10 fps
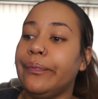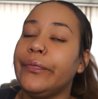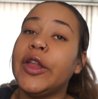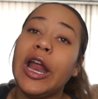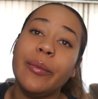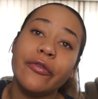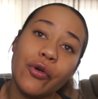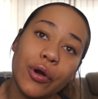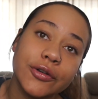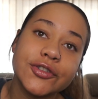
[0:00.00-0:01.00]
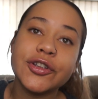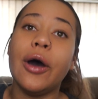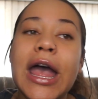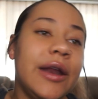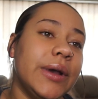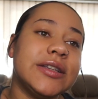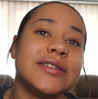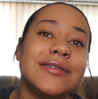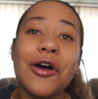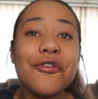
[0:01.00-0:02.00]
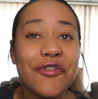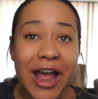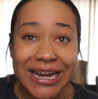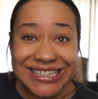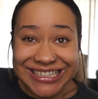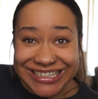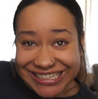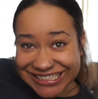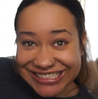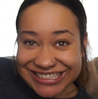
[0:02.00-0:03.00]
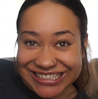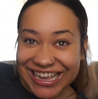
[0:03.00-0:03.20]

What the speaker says: the day before. So anyways, no findings.